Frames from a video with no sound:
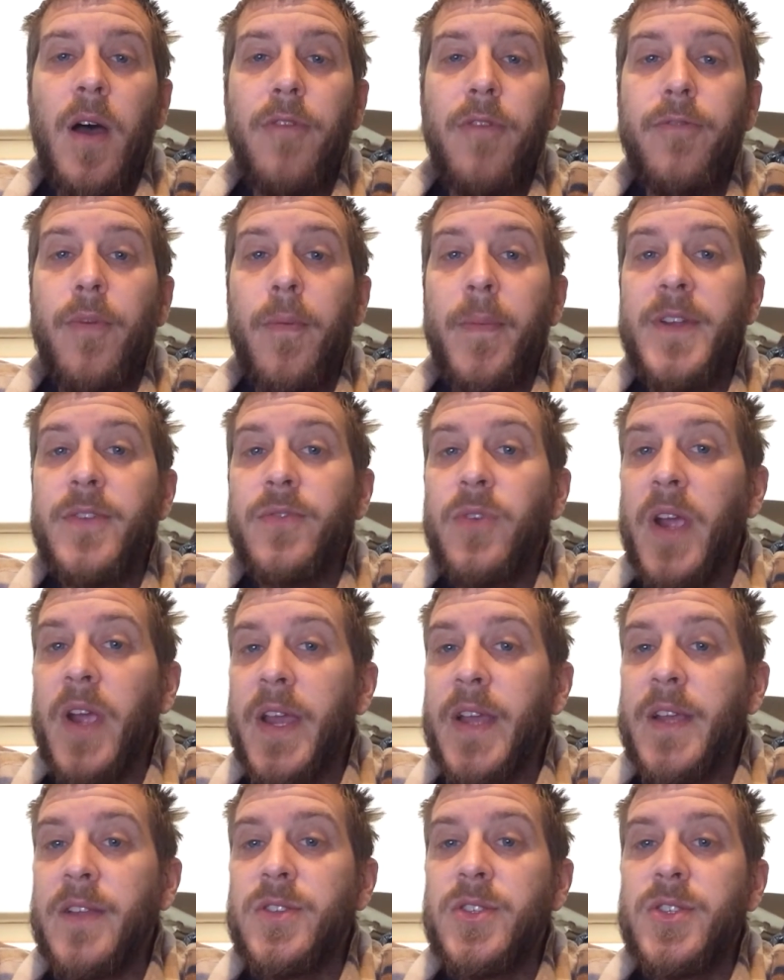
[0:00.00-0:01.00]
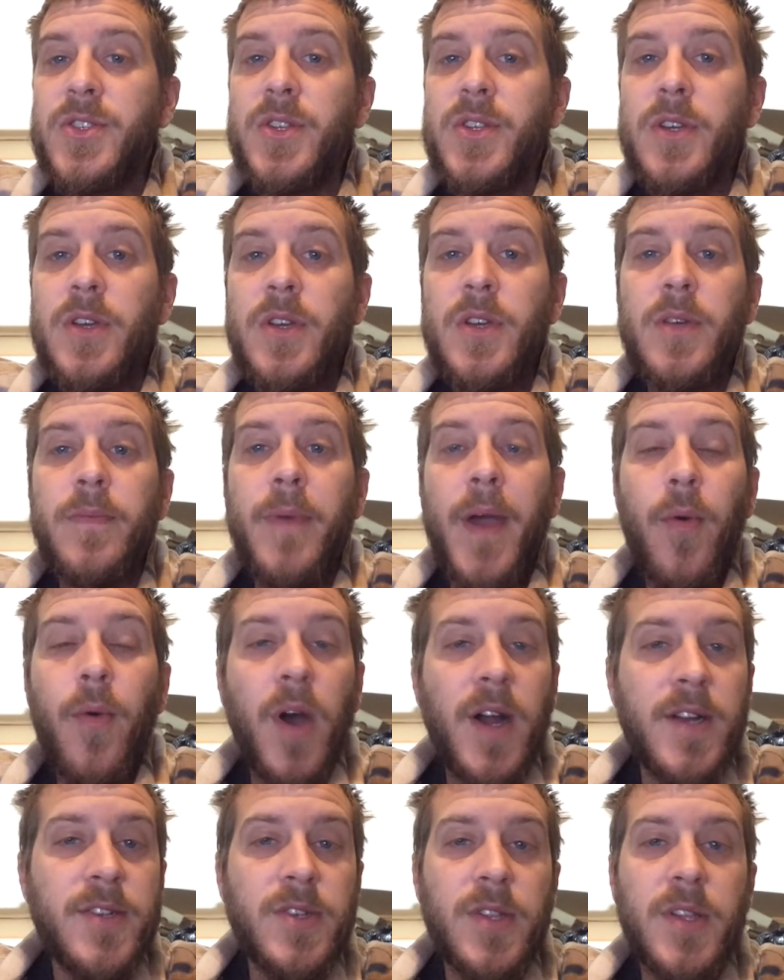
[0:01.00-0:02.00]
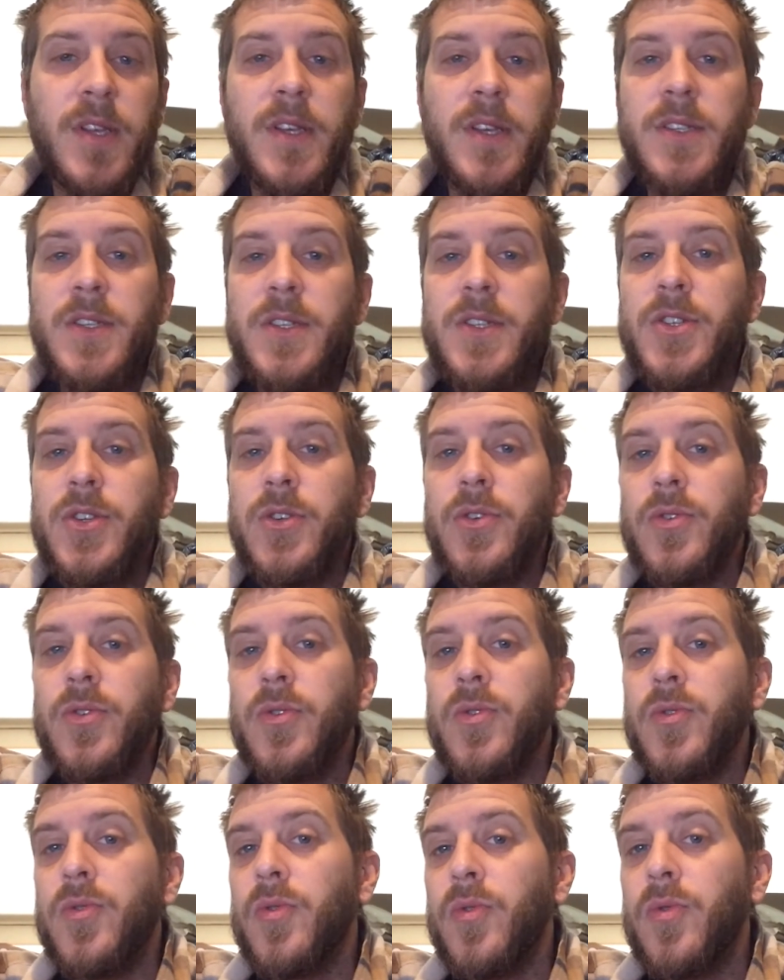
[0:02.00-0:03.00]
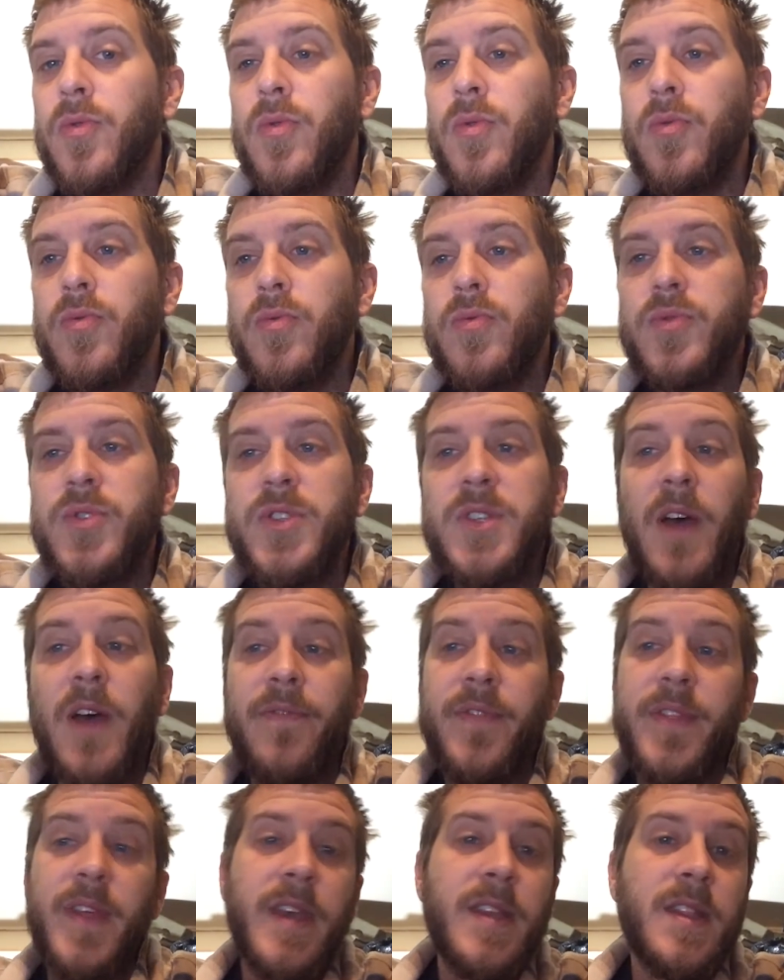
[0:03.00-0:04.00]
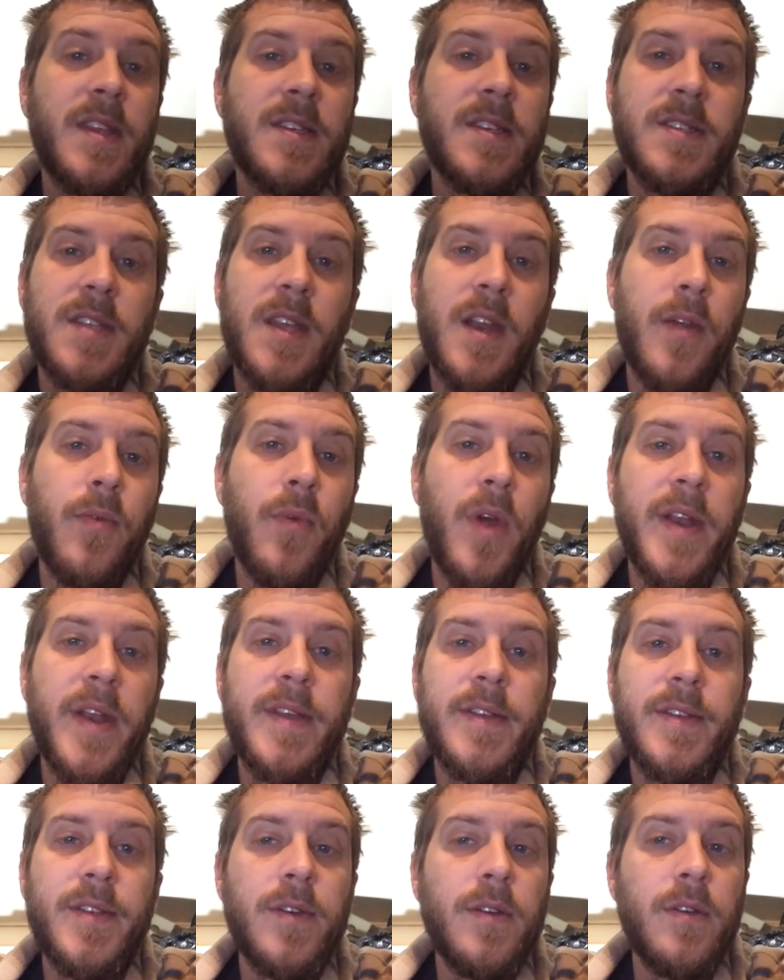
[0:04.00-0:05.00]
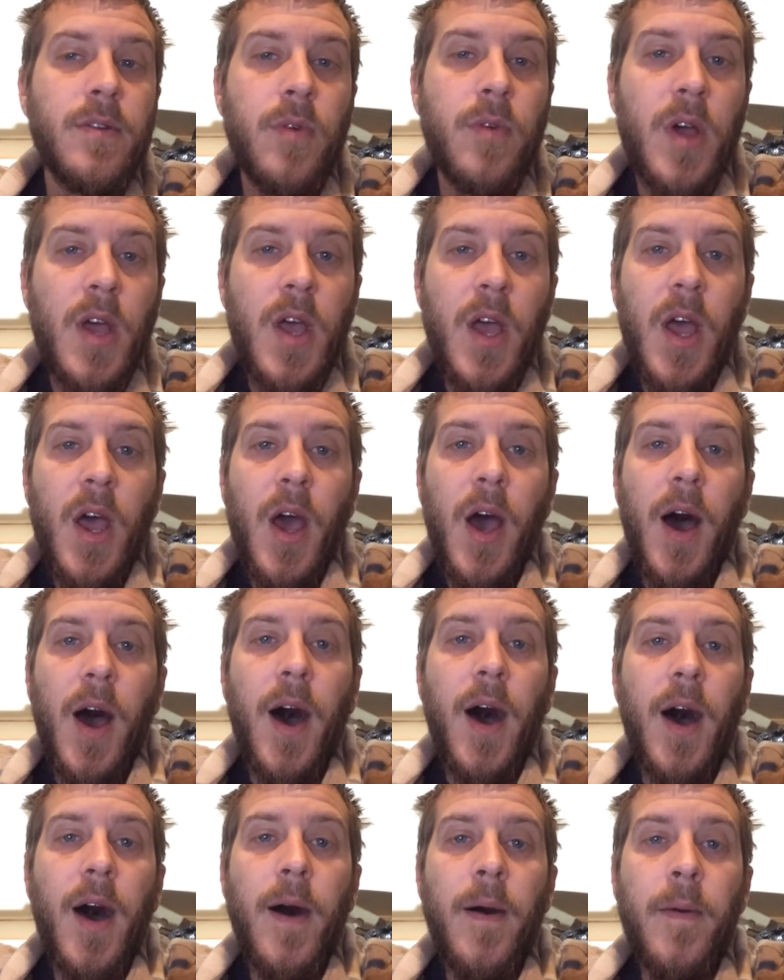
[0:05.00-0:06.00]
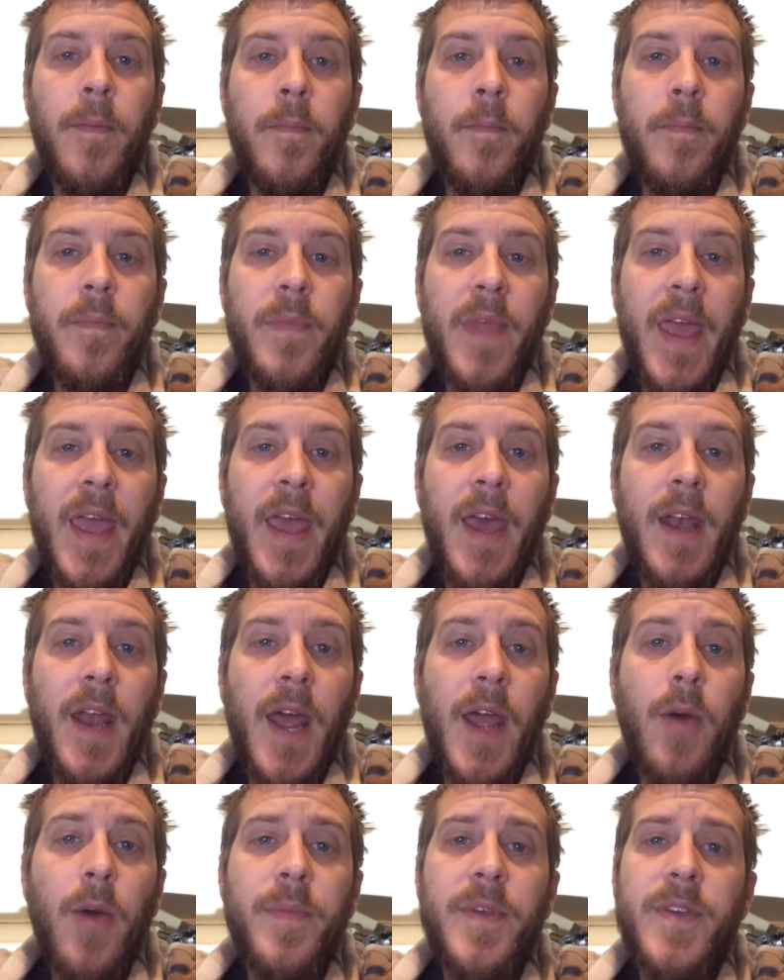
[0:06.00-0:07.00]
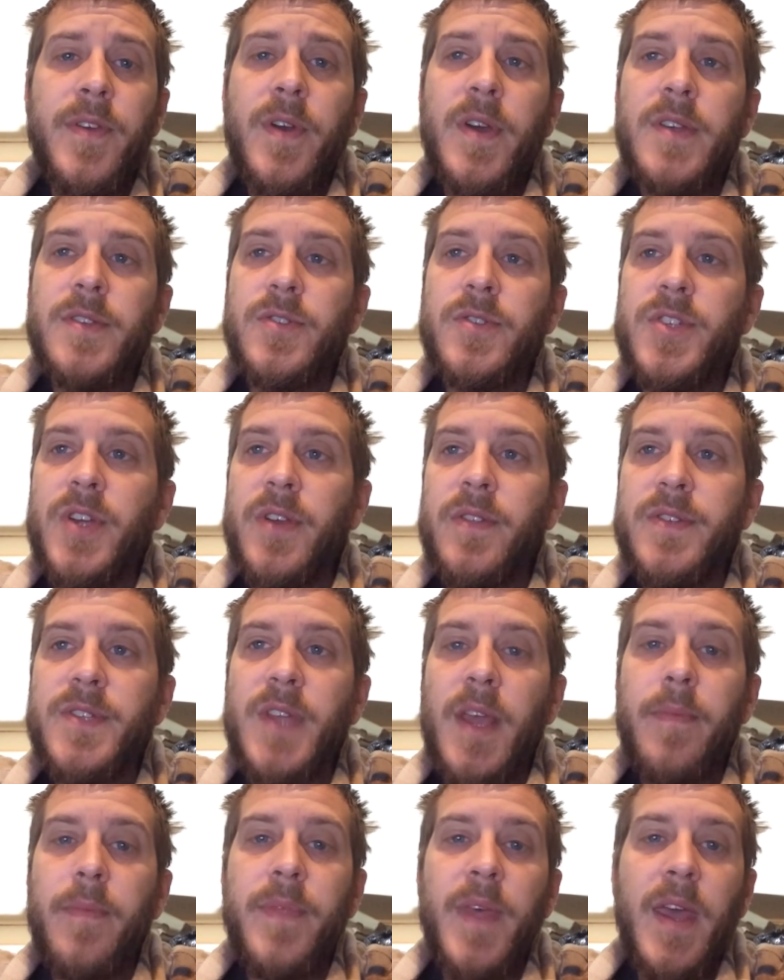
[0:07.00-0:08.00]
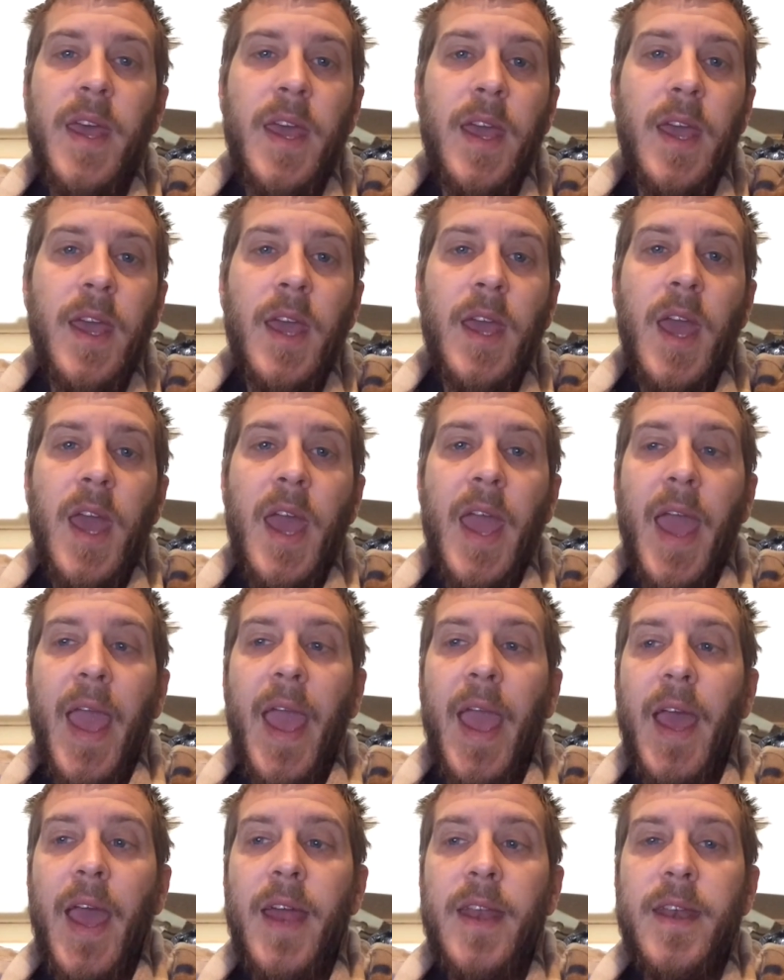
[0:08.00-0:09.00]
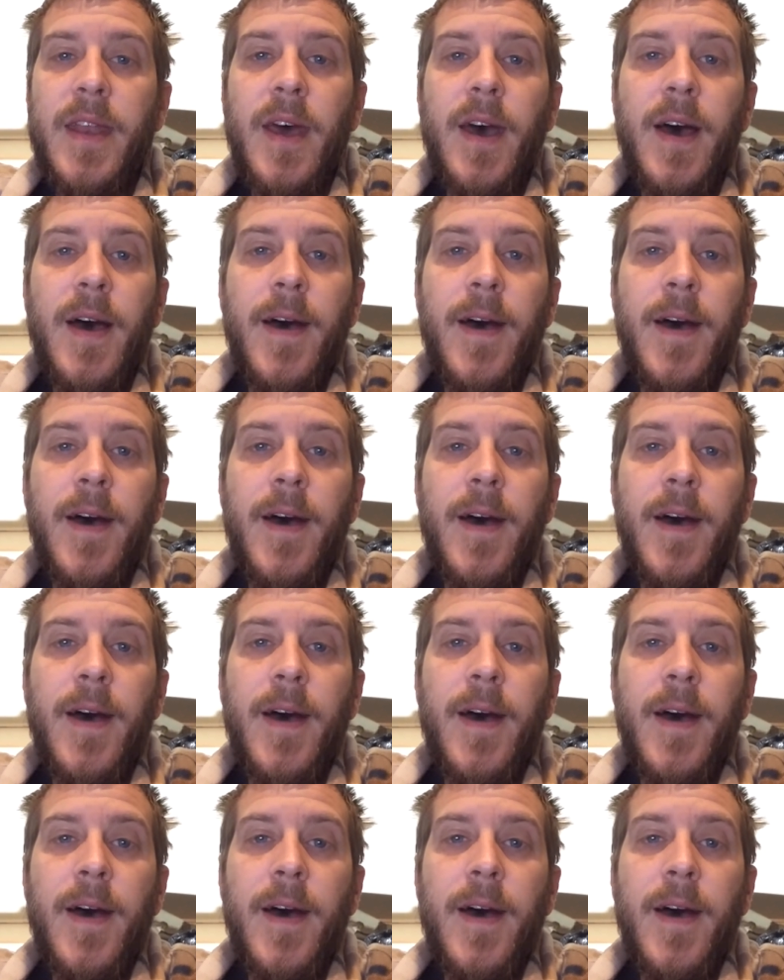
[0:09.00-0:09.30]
from my trades to my watch list to stuff like this that I run into. And I hope that you guys will share the same thing. And